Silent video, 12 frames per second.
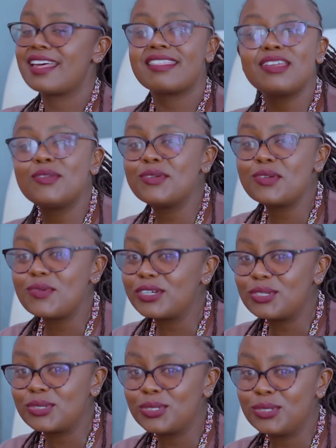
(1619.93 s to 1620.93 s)
They don't know
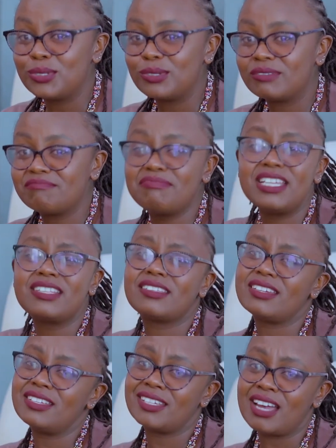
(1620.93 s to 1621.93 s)
what to do.
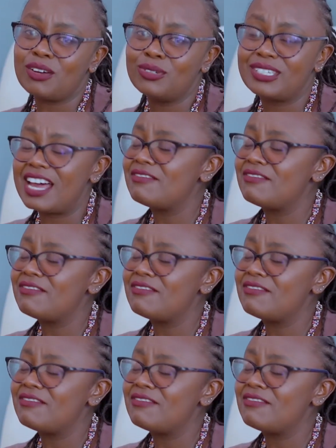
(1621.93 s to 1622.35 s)
Please reach out.